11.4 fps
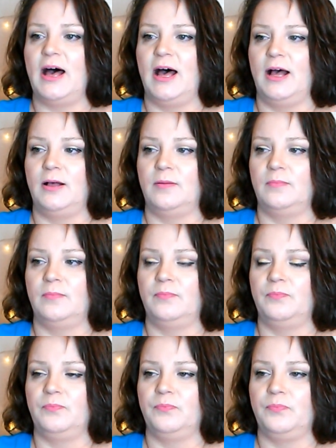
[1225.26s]
Um,
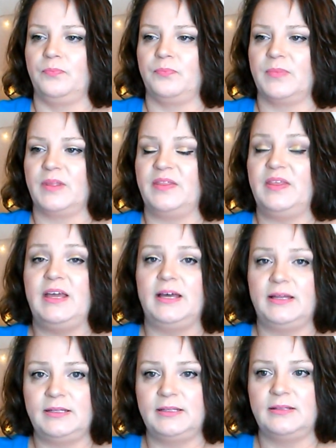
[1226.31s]

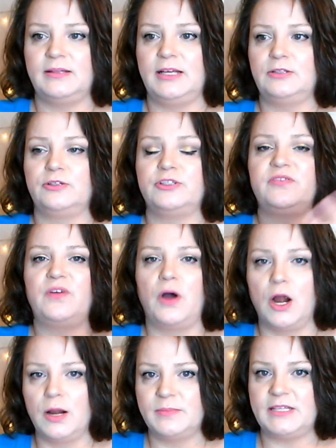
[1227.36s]
then they learned to
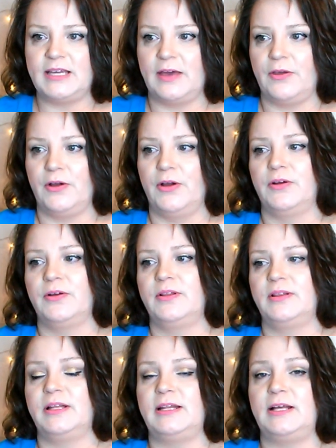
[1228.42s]
farm together.
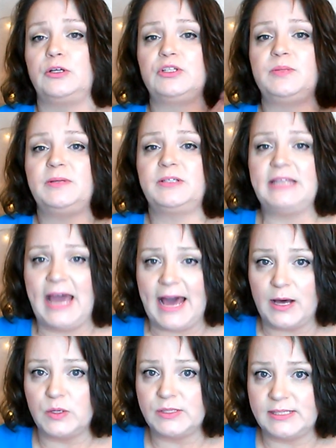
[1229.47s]
Then they learned to build
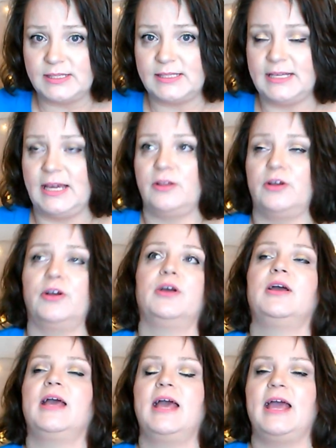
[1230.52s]
houses together,
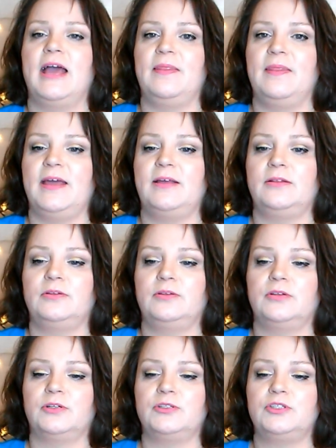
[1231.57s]
and they
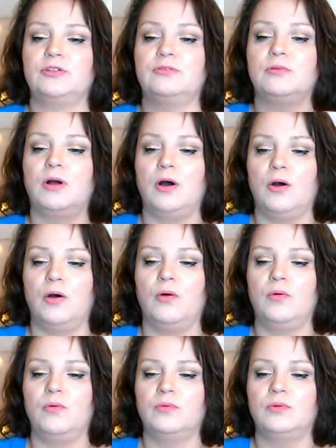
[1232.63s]
learned to
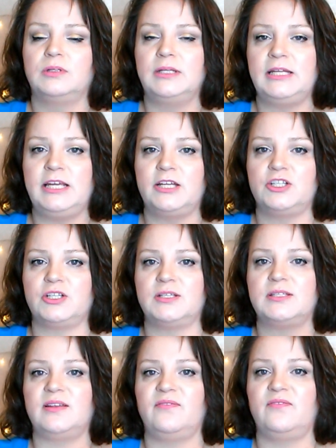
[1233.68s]
grow
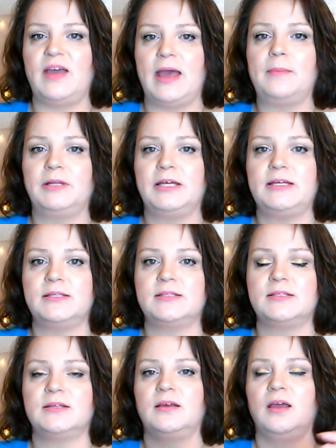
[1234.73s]
lineages and
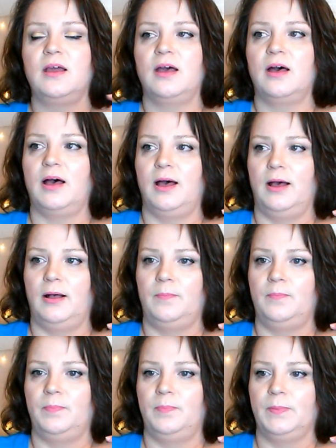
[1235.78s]
families
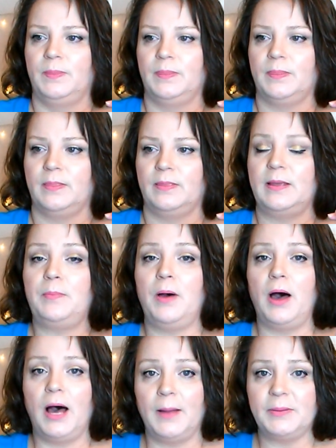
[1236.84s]
um, that
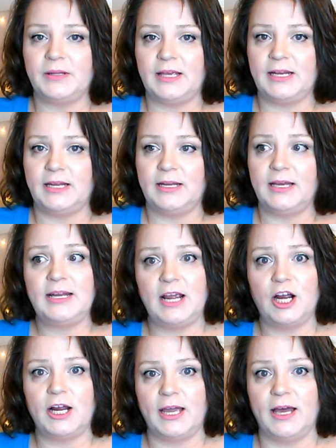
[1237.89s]
populated an
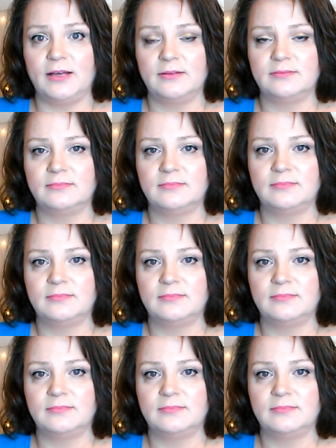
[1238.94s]
area